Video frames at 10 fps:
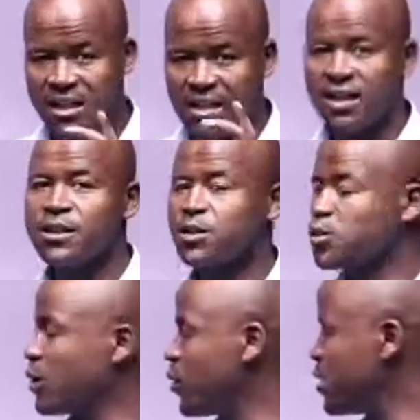at least
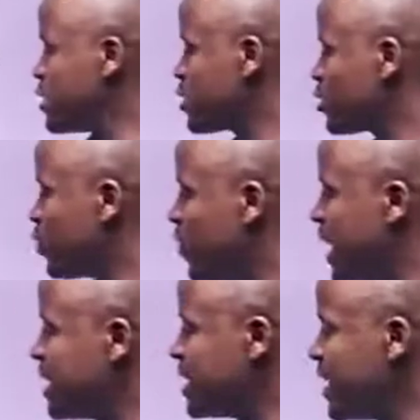2 equations to
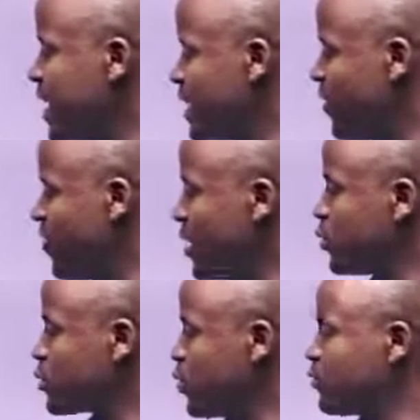find the
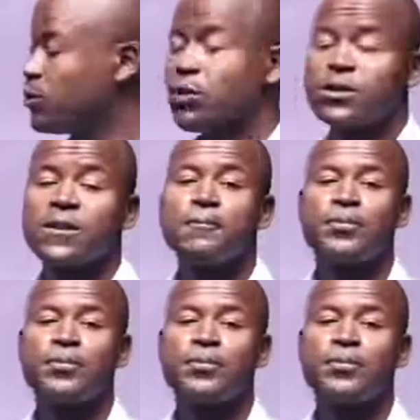values of those